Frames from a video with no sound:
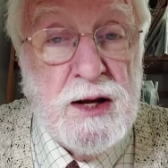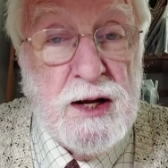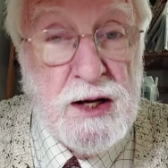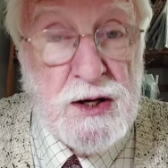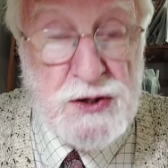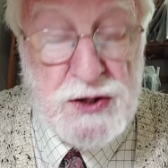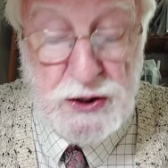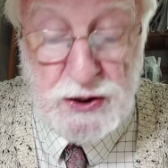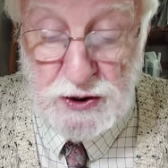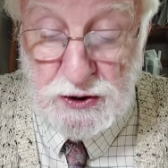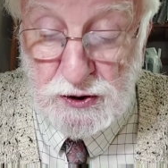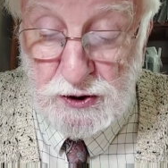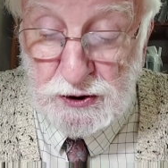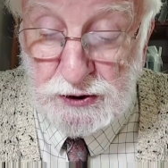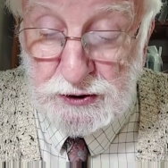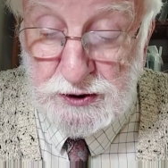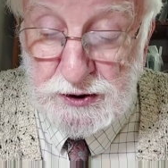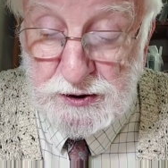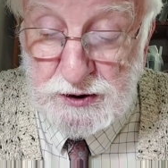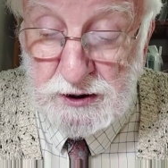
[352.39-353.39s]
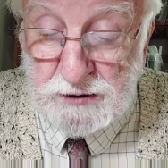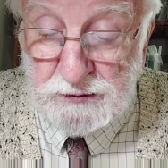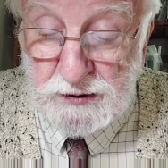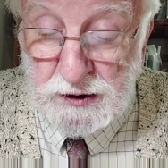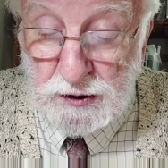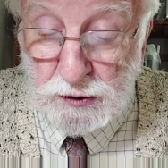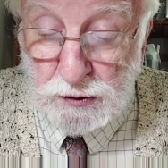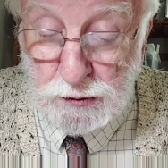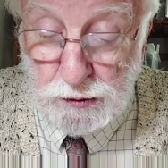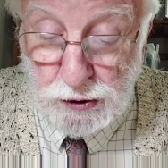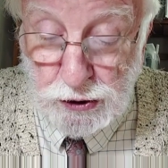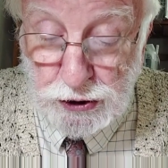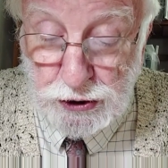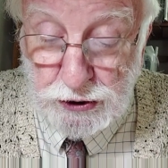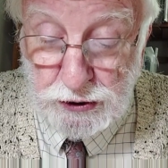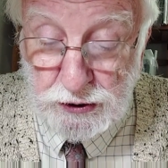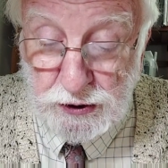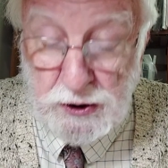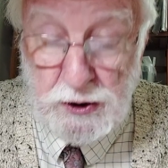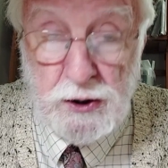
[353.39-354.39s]
is a cognitive
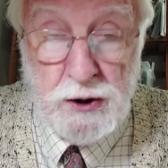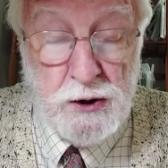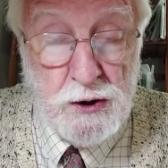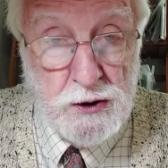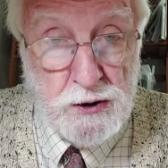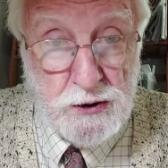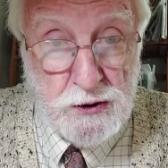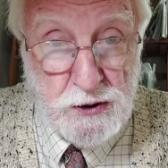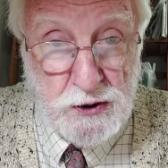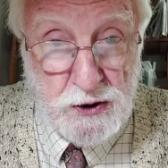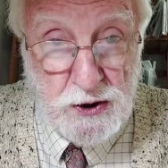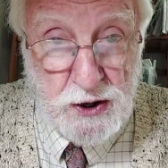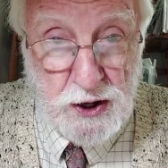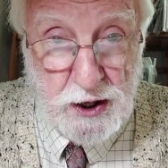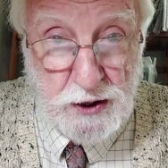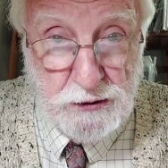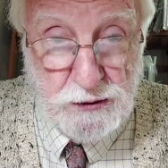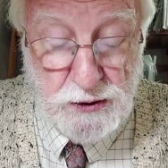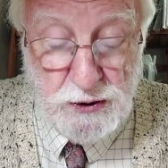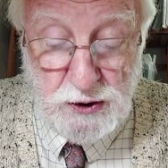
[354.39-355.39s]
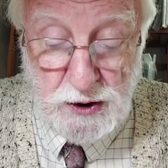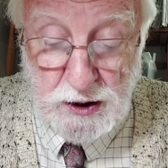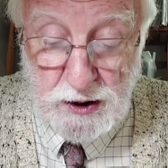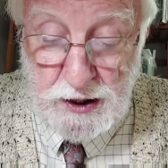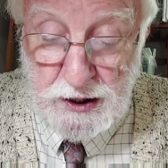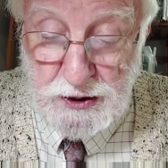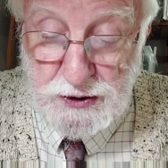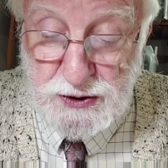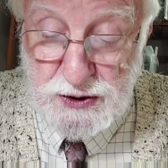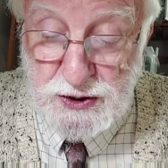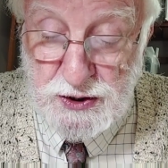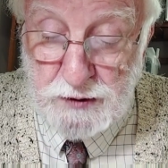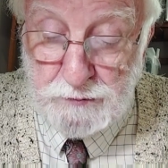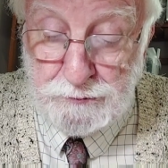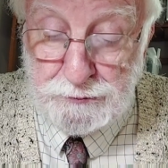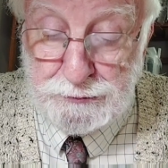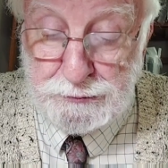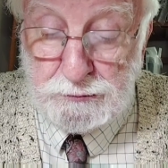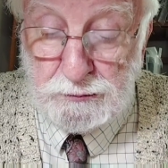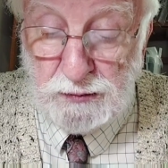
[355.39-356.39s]
illusion. Nonetheless,
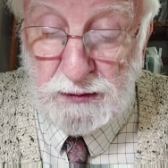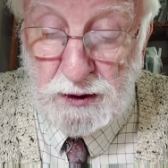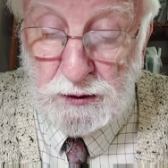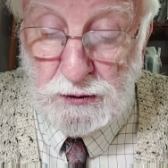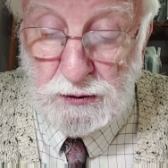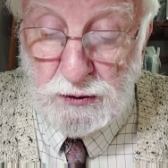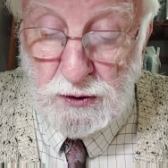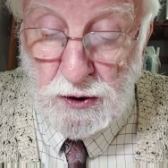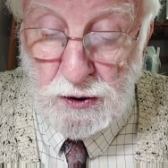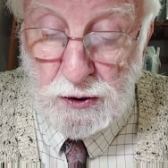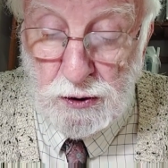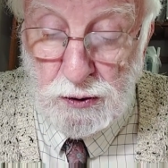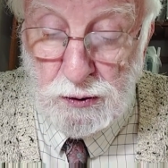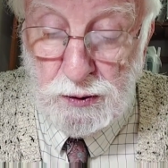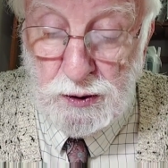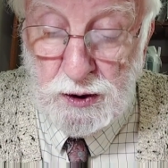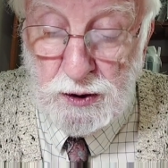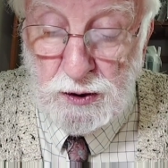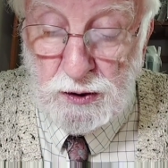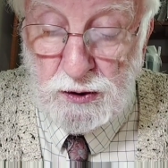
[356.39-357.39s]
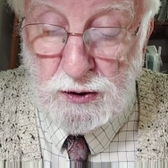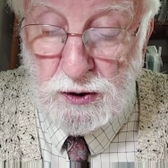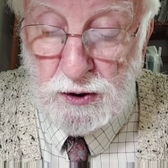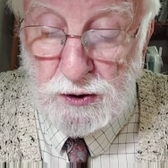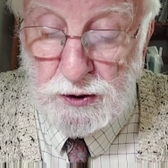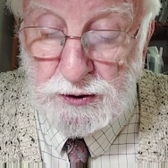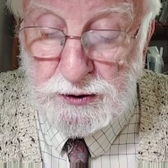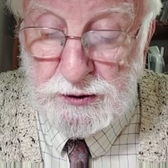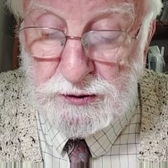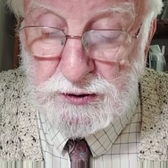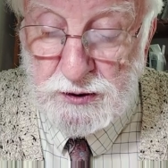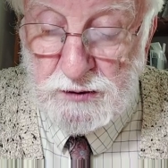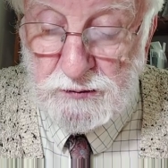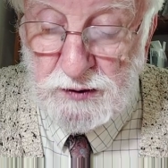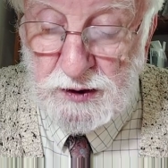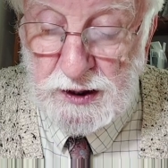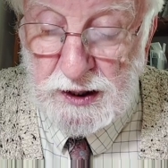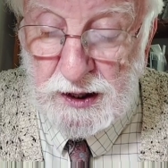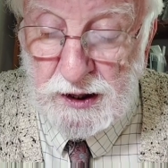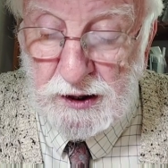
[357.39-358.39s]
no
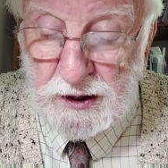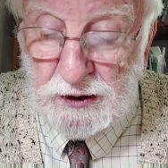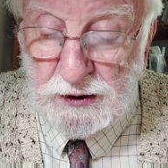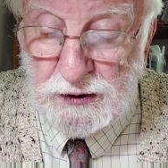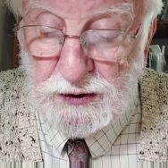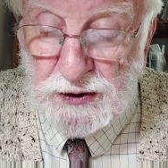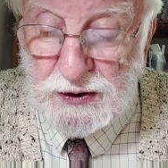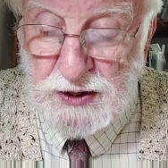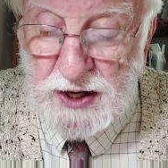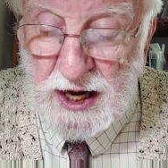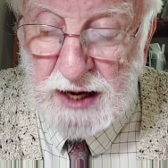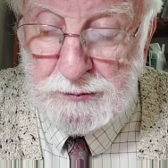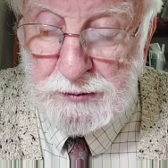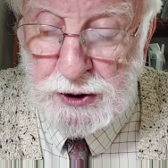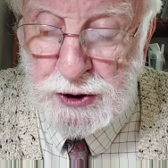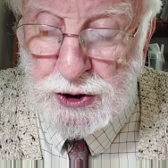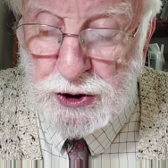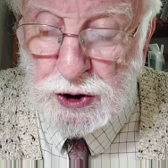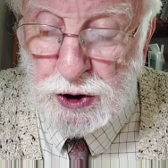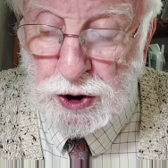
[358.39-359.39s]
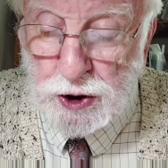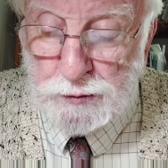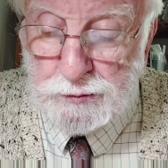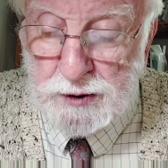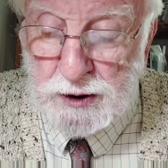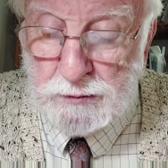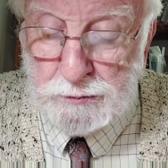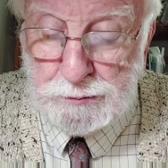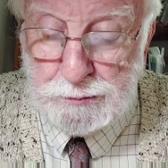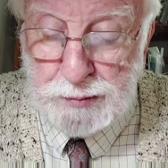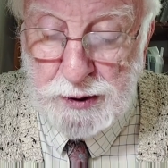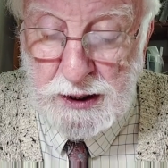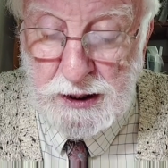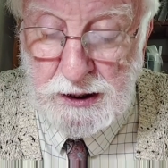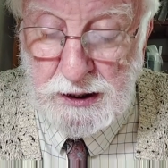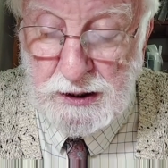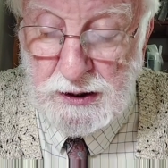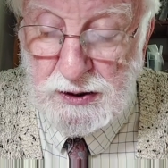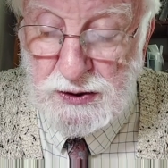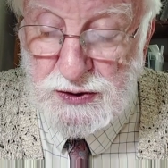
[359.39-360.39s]
cognitively undamaged human
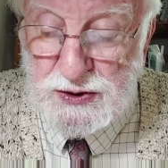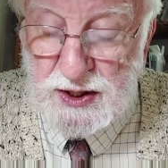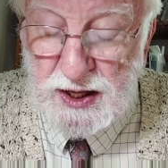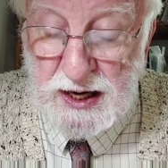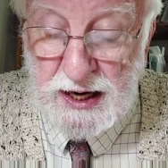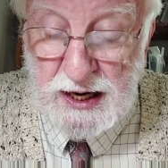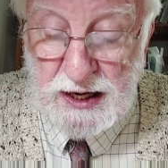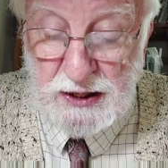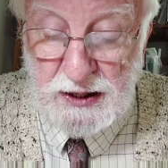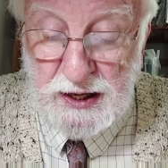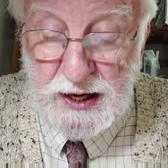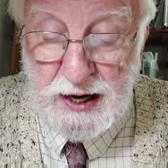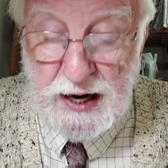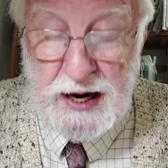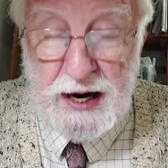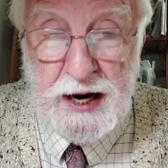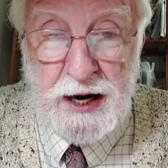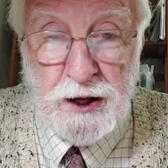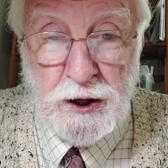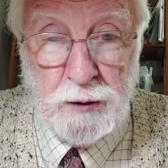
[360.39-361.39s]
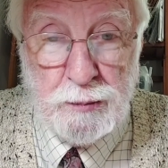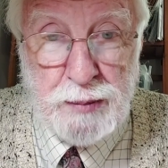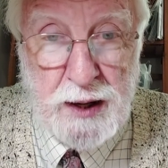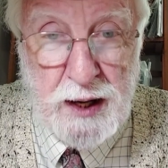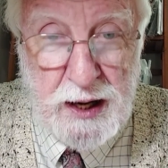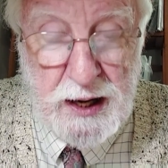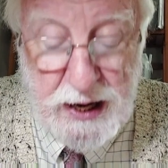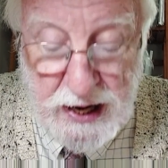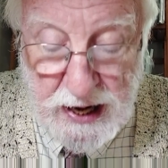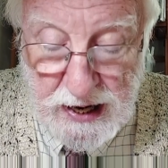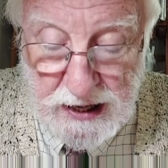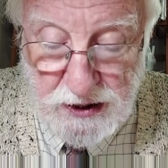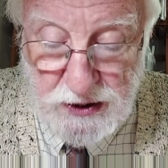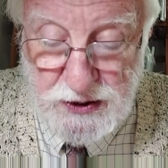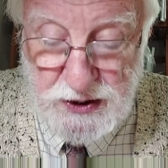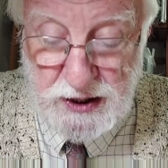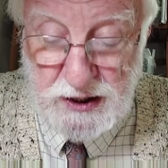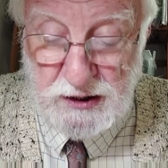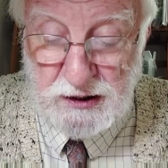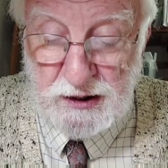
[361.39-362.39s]
beings can help
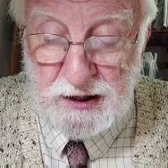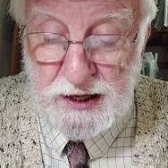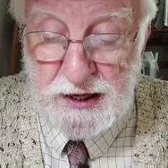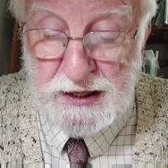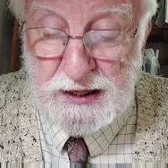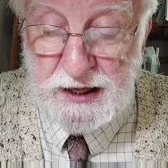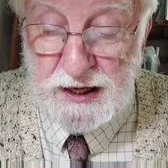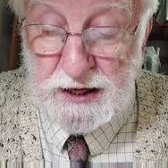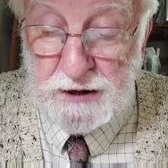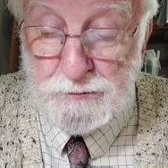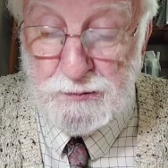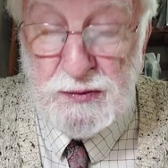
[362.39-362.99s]
acting like,